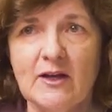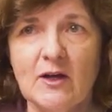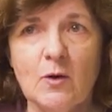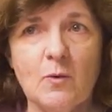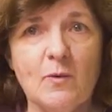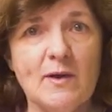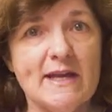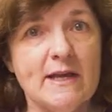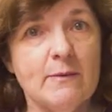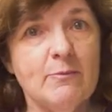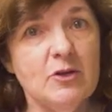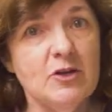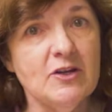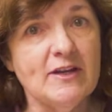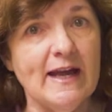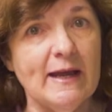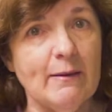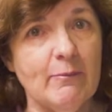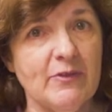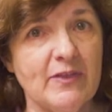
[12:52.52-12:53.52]
we
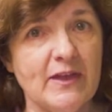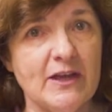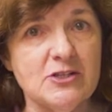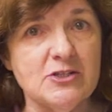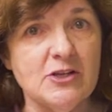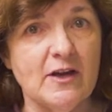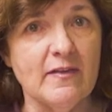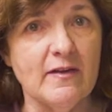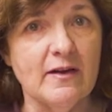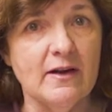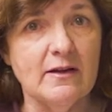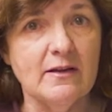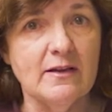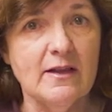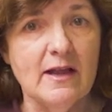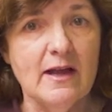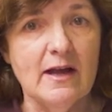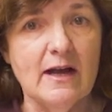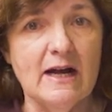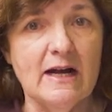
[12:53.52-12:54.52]
communicate with each other,
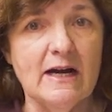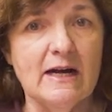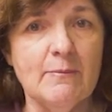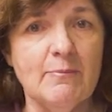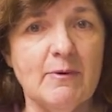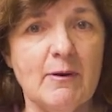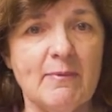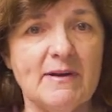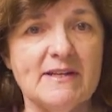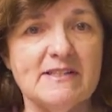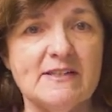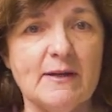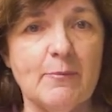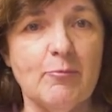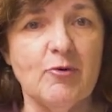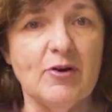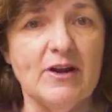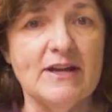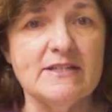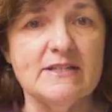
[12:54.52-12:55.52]
but we're
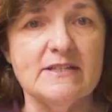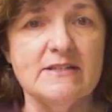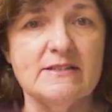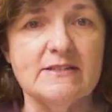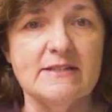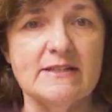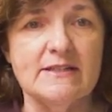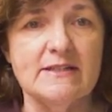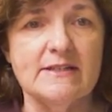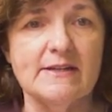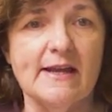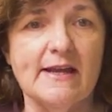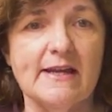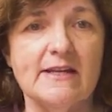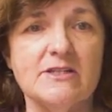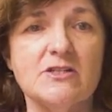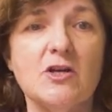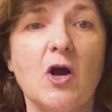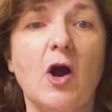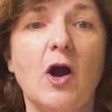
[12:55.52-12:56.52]
separated
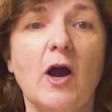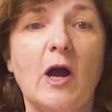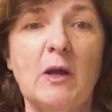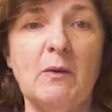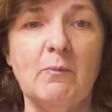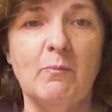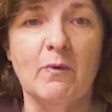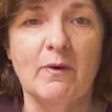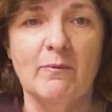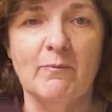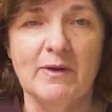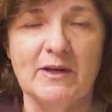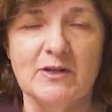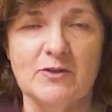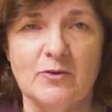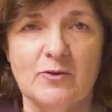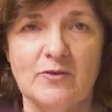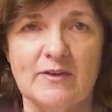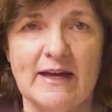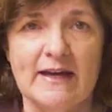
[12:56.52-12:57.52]
in time when we
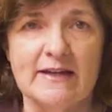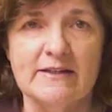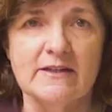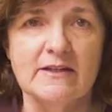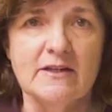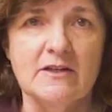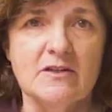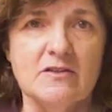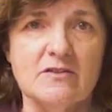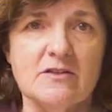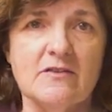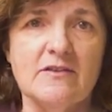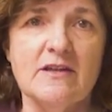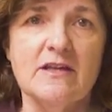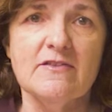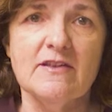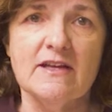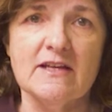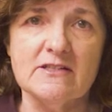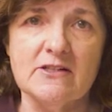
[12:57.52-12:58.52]
do that. So they're
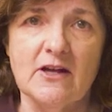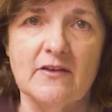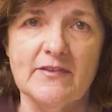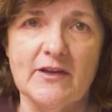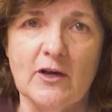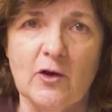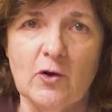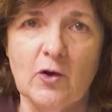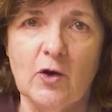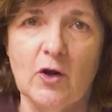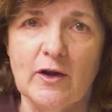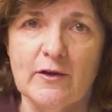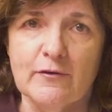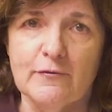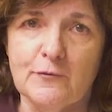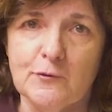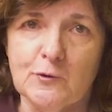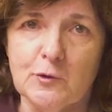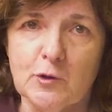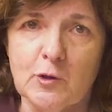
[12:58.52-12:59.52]
things like the online
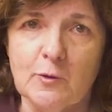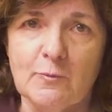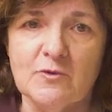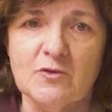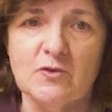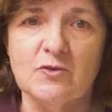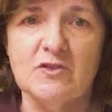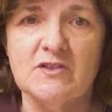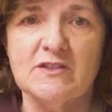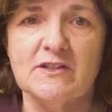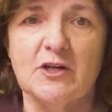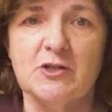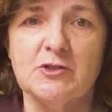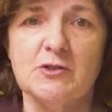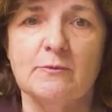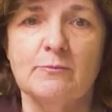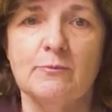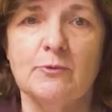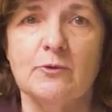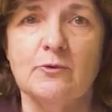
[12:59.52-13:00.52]
forums or
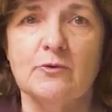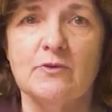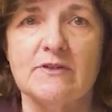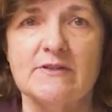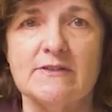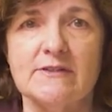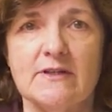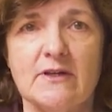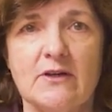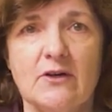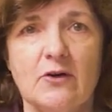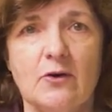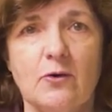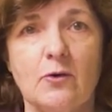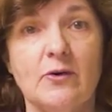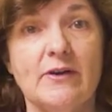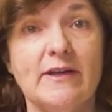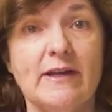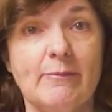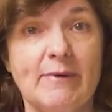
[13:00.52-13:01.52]
discussion boards,
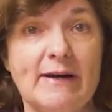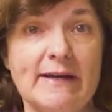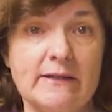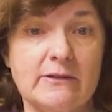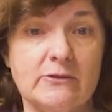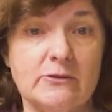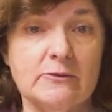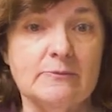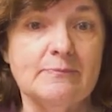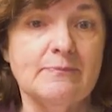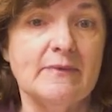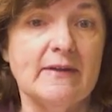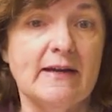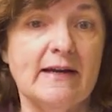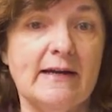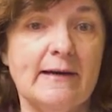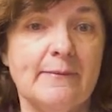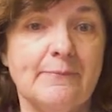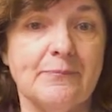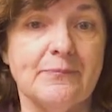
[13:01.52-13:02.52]
or email,
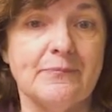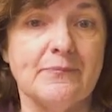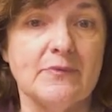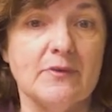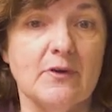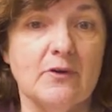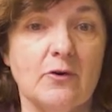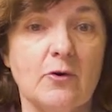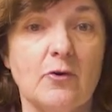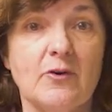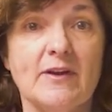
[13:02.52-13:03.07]
or